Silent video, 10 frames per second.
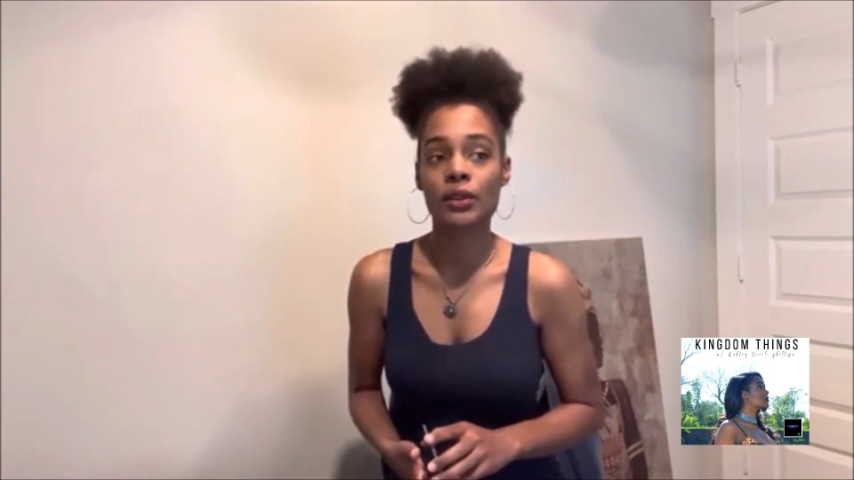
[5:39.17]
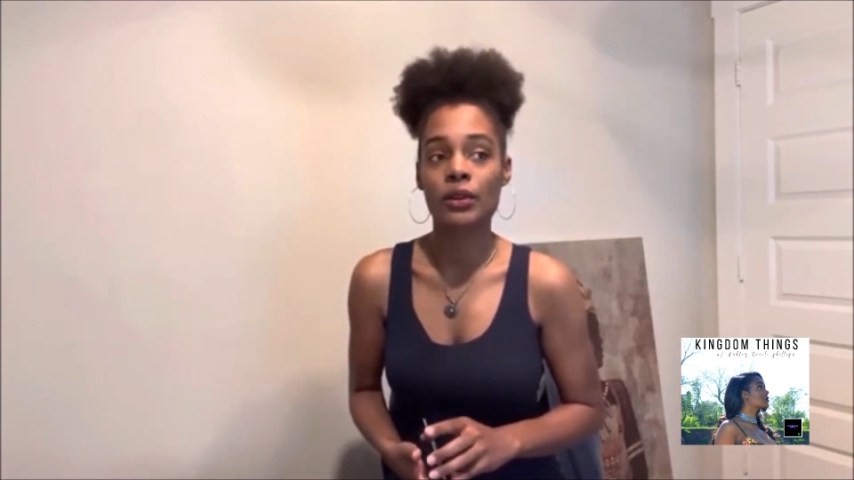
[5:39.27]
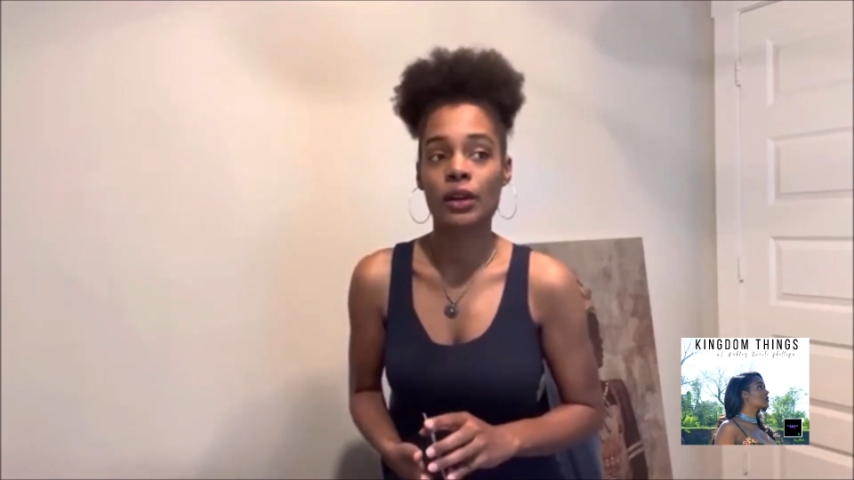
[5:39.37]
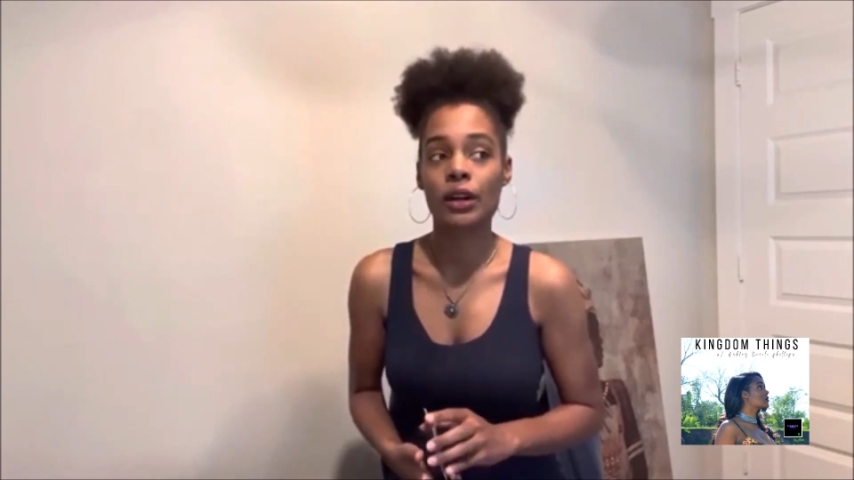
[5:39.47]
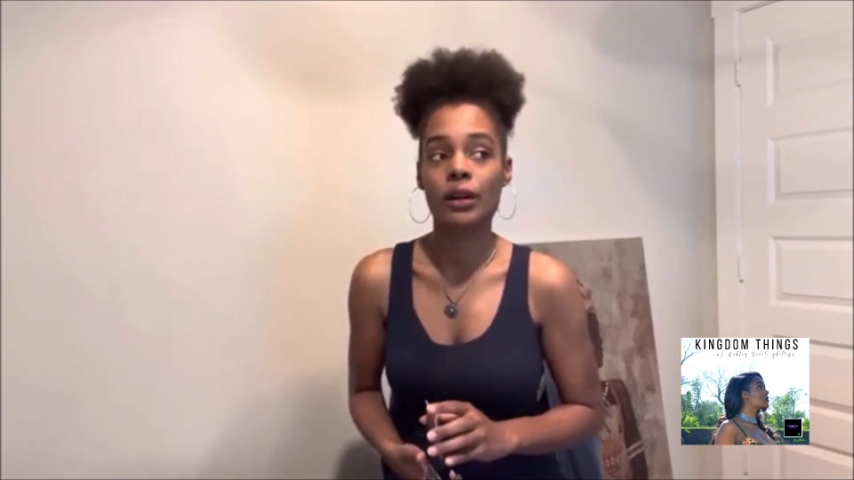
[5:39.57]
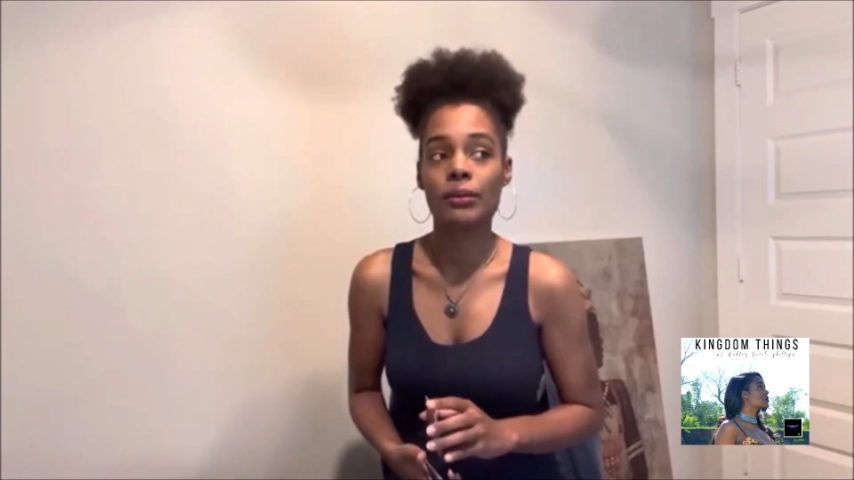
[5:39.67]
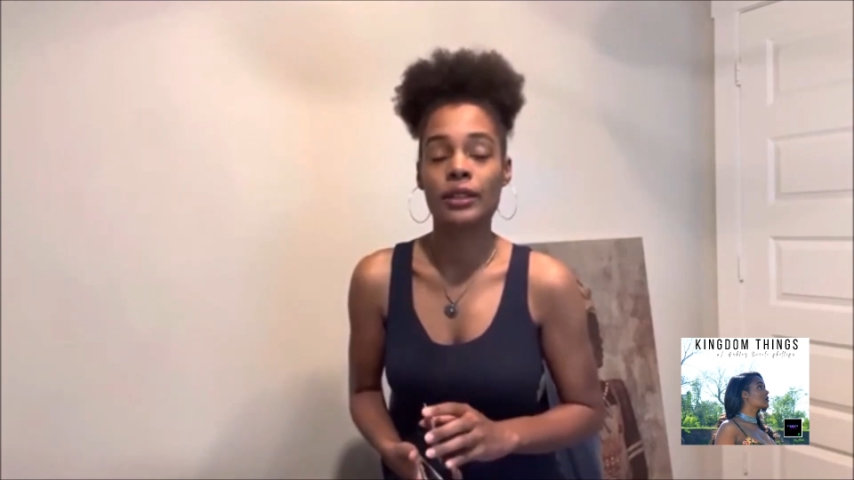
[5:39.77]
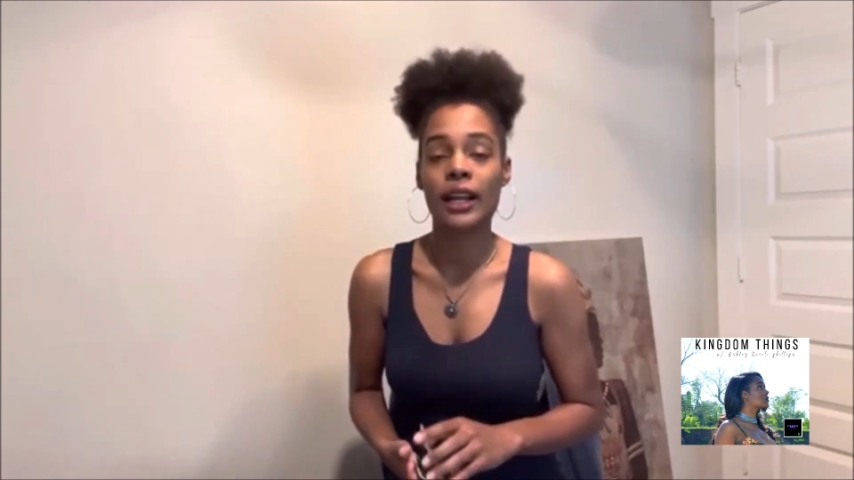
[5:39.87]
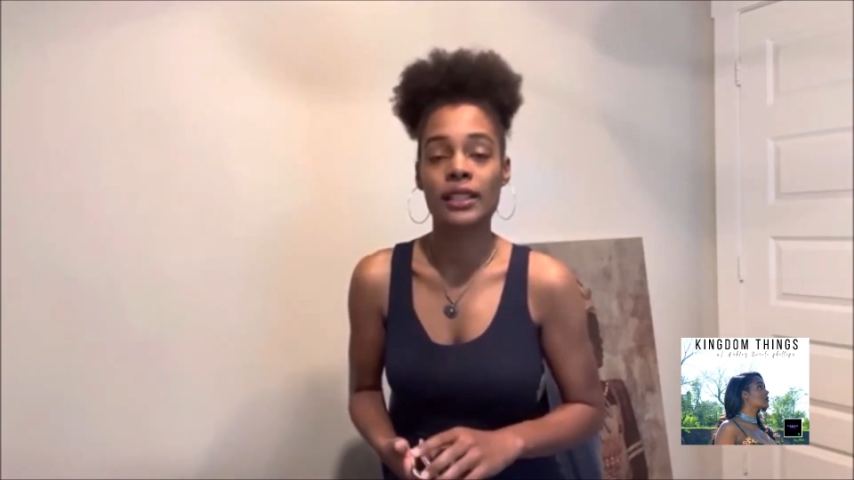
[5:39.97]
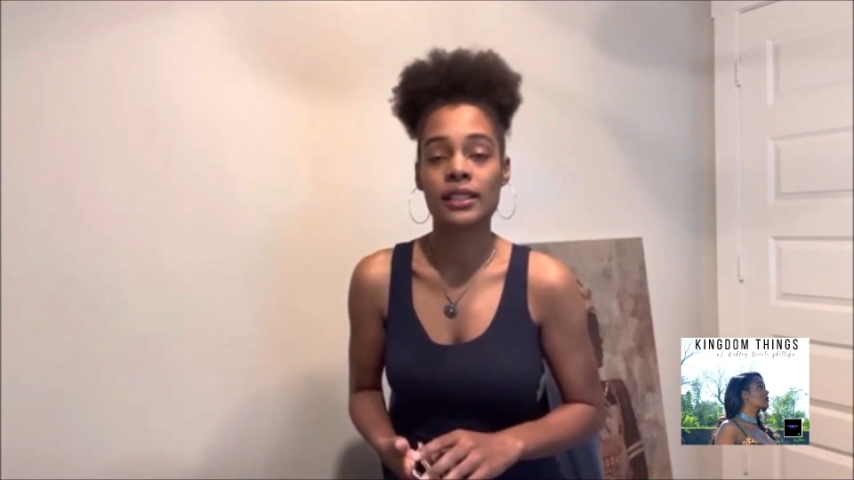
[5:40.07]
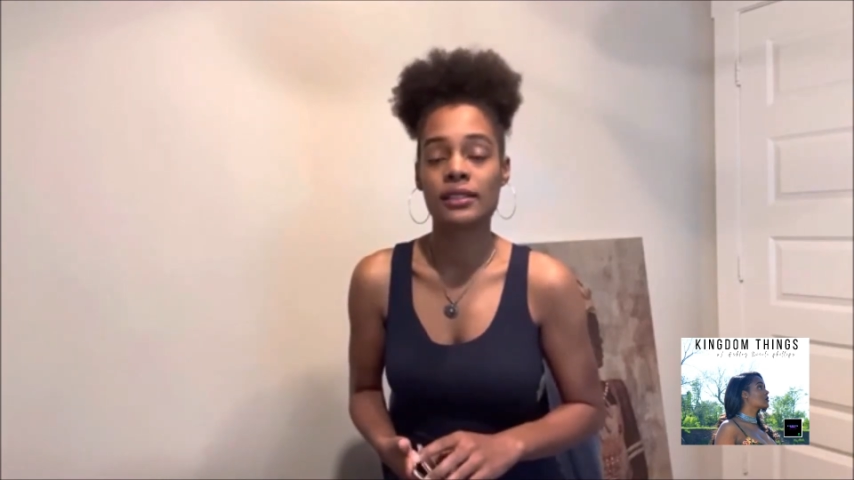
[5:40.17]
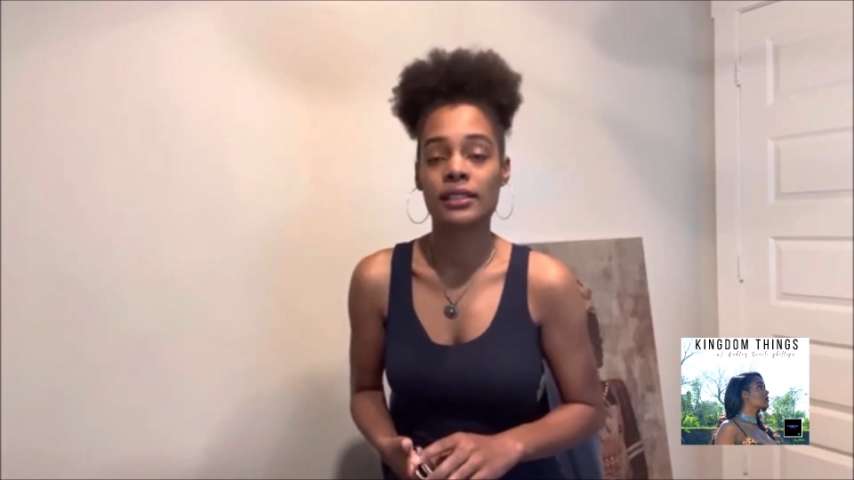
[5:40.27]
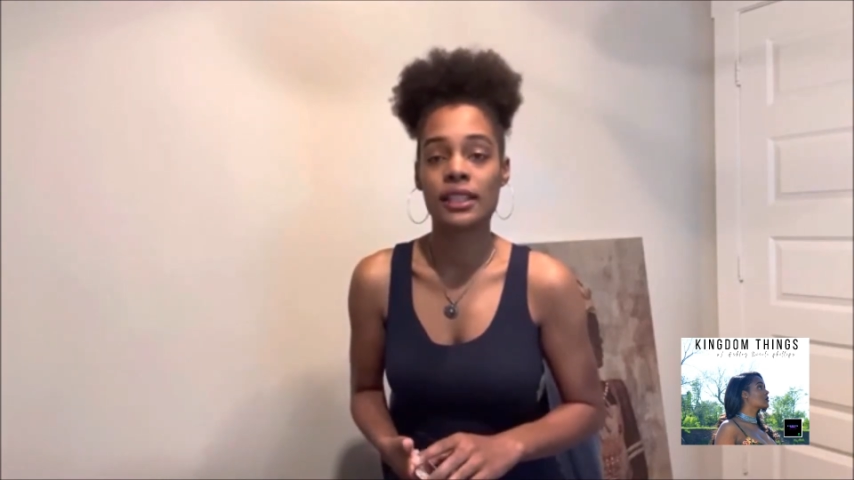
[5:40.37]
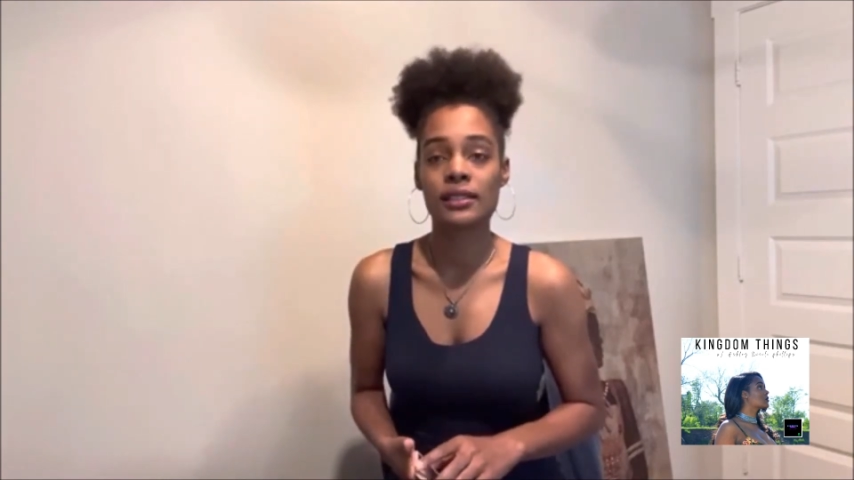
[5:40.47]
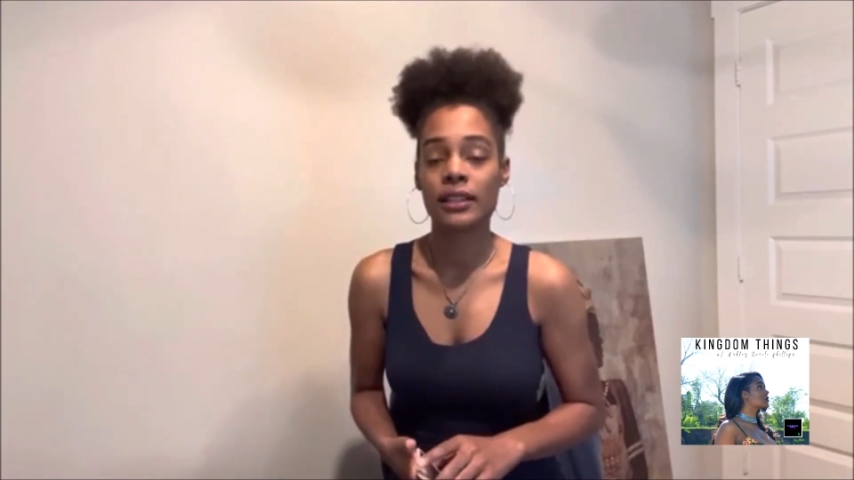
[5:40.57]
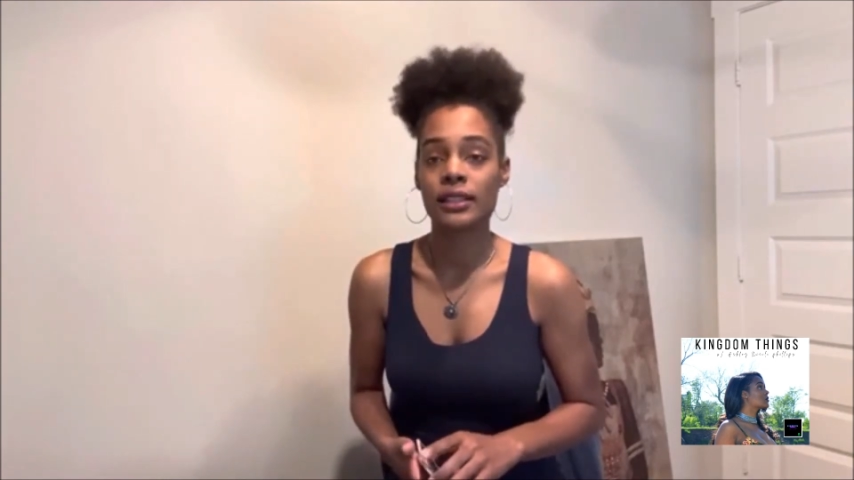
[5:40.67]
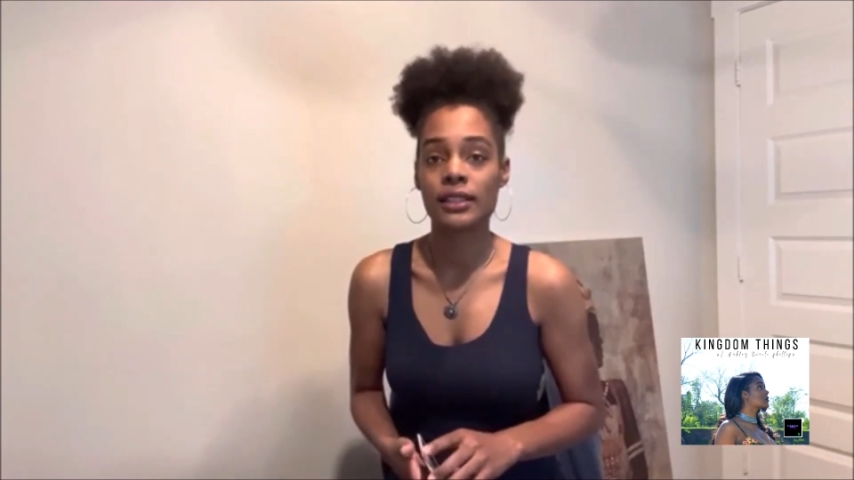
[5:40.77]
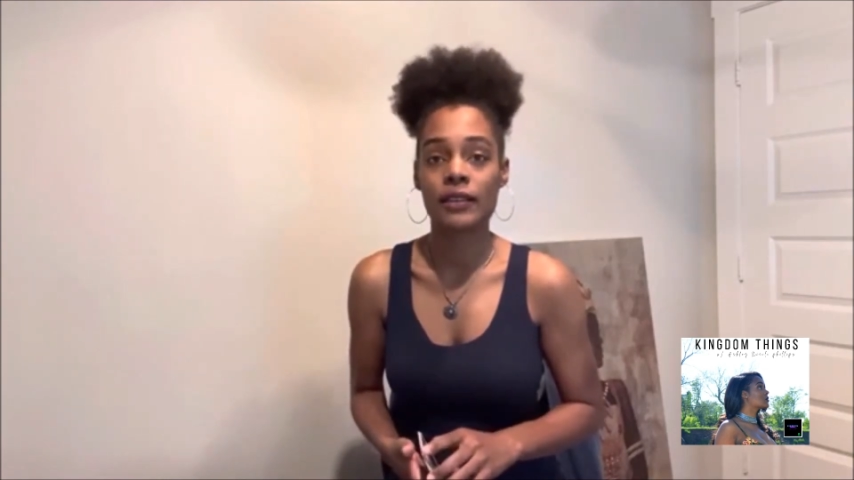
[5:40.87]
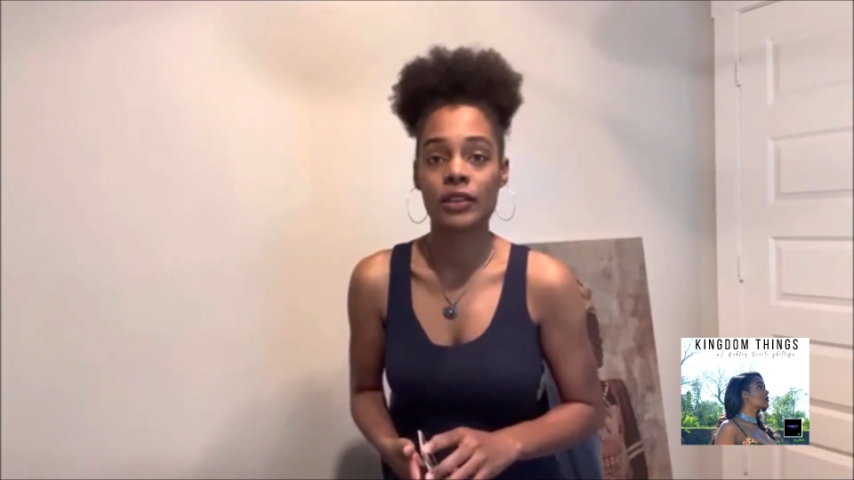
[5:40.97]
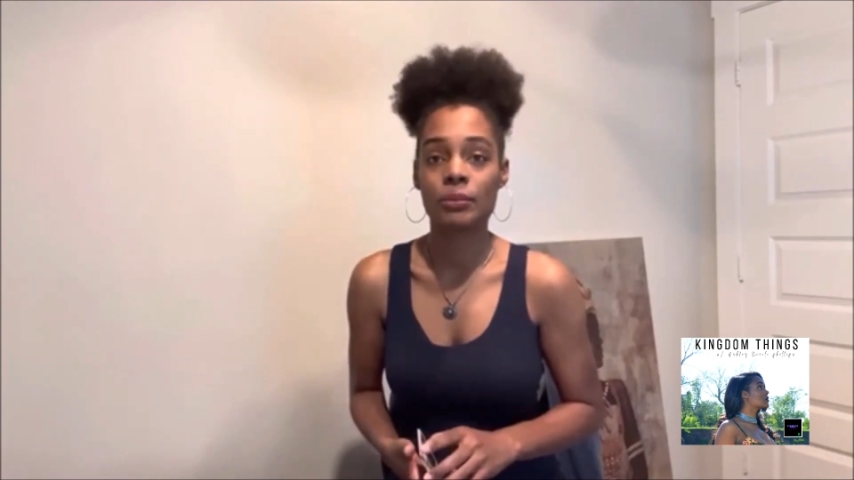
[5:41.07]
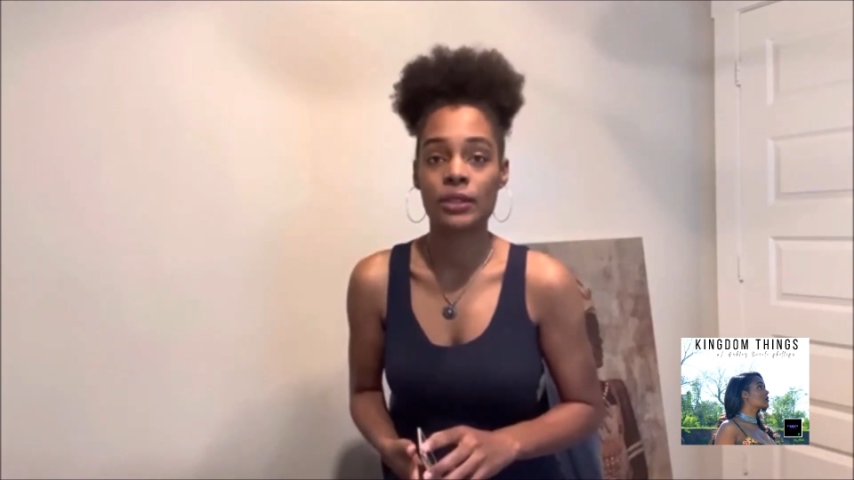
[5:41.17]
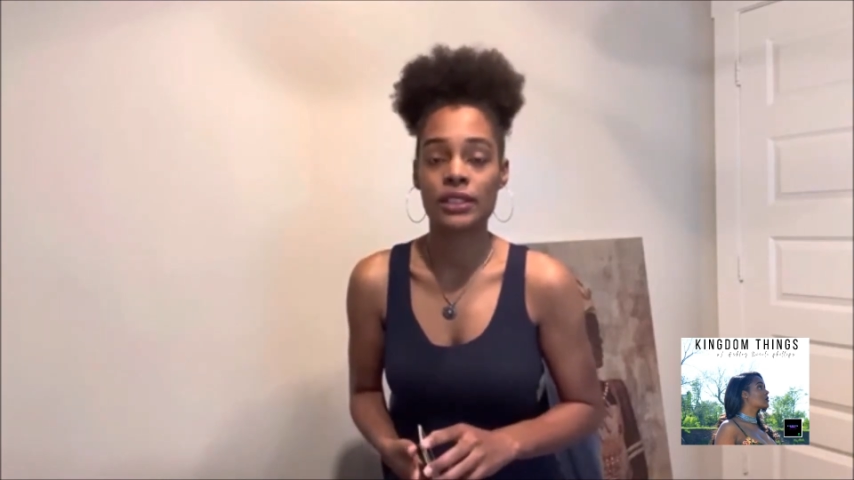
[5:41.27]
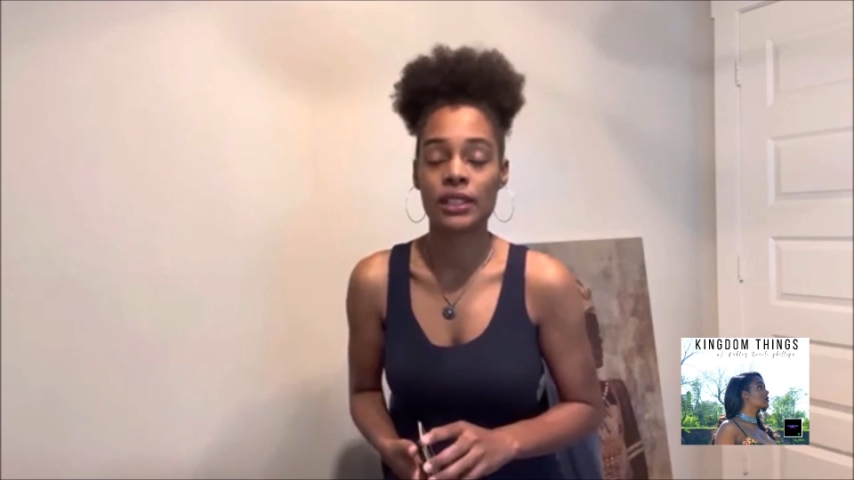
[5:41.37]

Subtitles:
96-97%